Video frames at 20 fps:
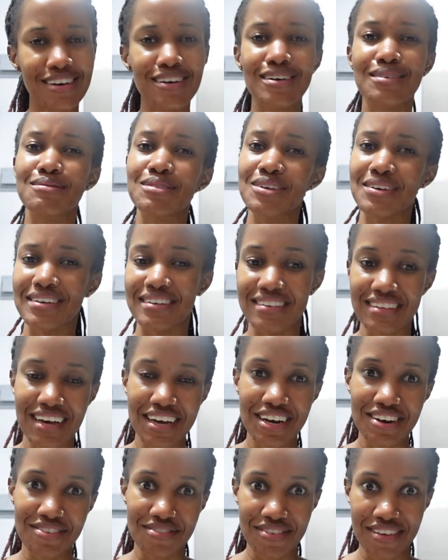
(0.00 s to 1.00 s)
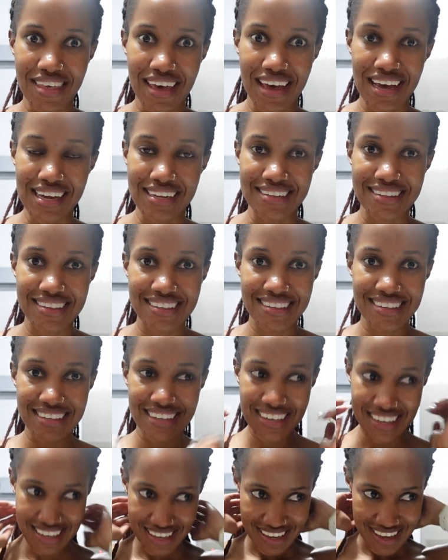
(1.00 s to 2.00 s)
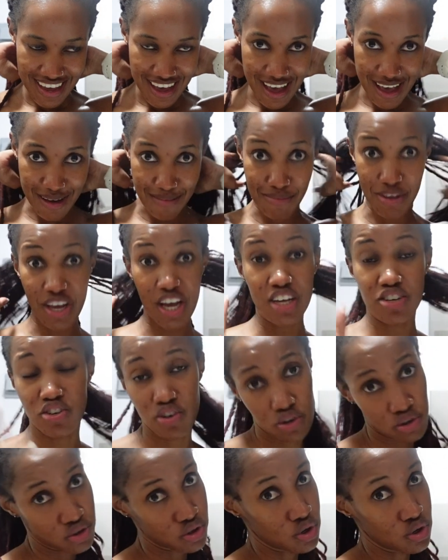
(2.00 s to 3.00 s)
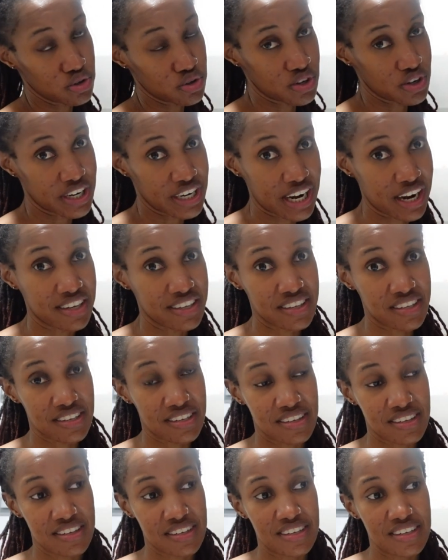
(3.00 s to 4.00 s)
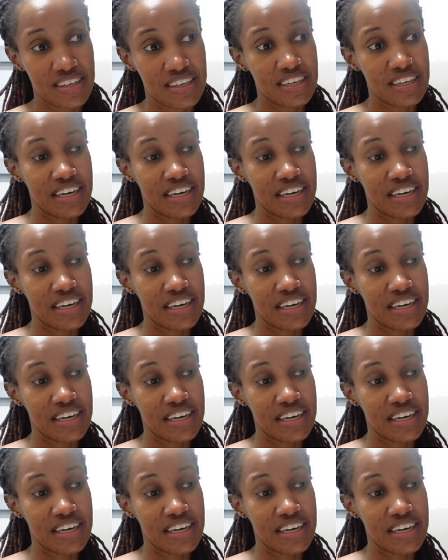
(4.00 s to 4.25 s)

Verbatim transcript: Oh, I'm so excited for that. Um, you guys should also go to our classes